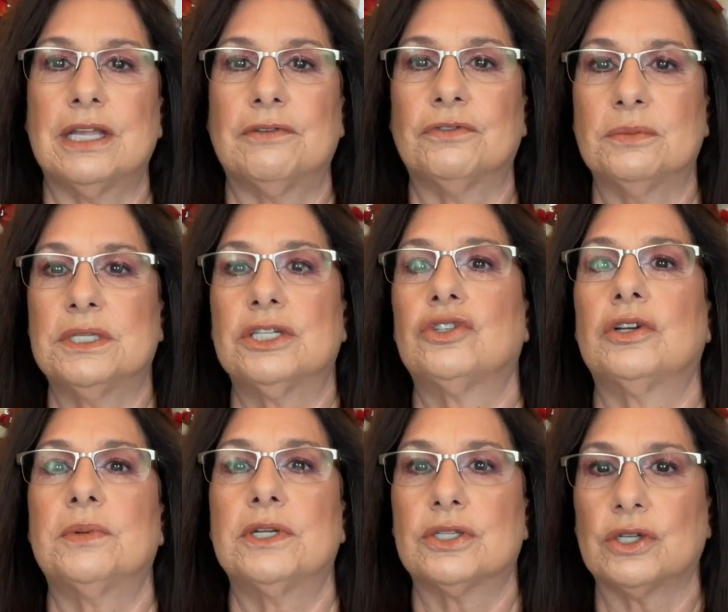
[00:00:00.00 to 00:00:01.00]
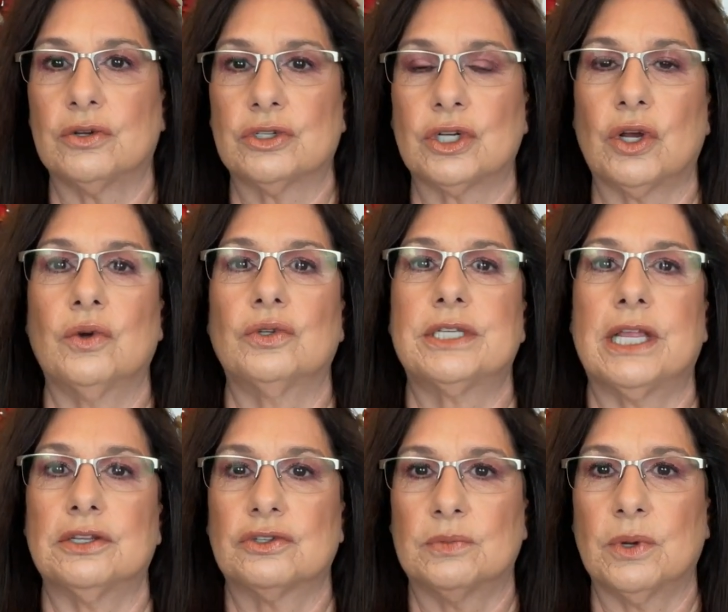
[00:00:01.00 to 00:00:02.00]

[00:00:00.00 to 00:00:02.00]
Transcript: Then from distributors, it goes to wholesalers.